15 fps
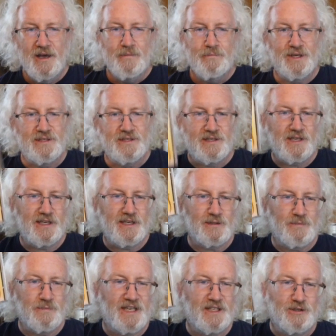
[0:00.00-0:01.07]
but Sting is
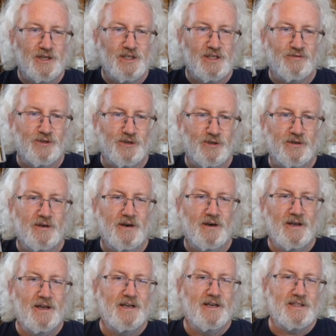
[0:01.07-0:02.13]
my choice for
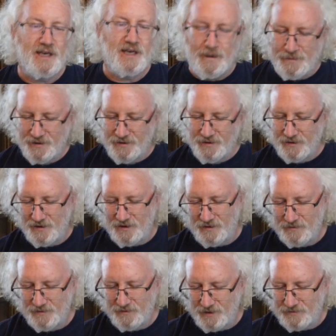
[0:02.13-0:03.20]
top uh,
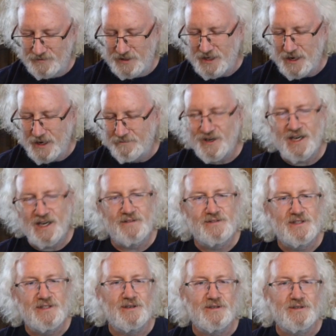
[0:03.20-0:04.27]
of the top five
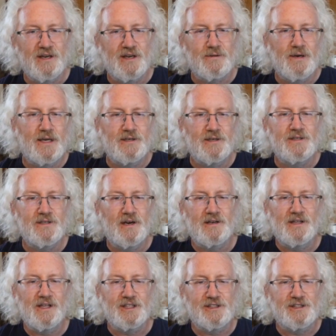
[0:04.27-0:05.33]
singer-songwriters in our
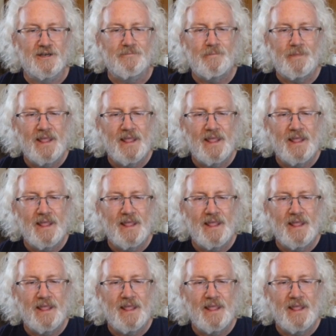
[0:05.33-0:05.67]
collection.